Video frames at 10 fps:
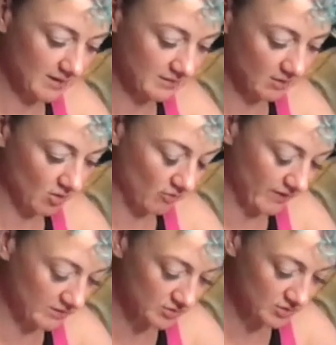and our
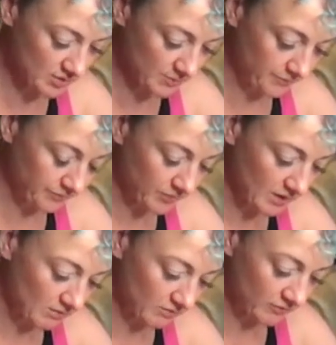orange
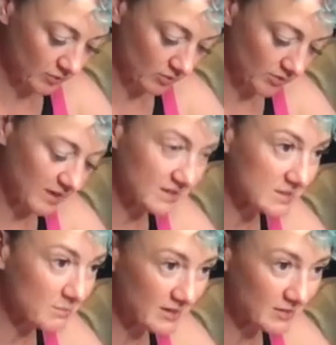for
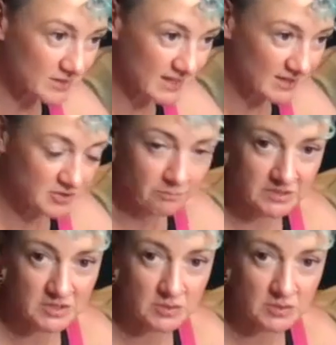this middle section